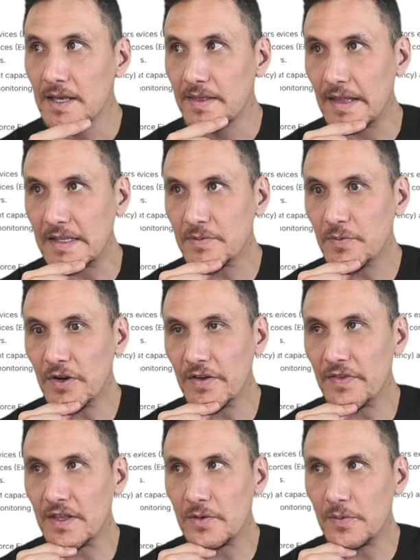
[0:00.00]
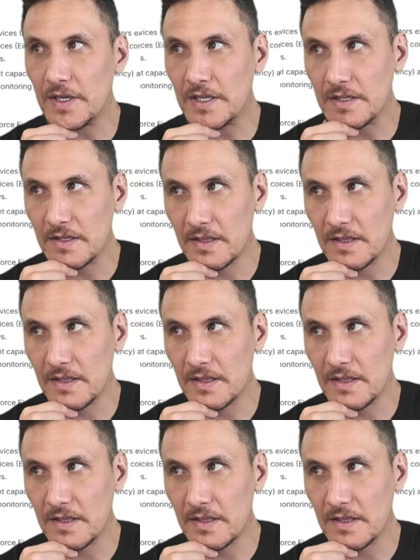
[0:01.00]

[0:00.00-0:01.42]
That's what I think we can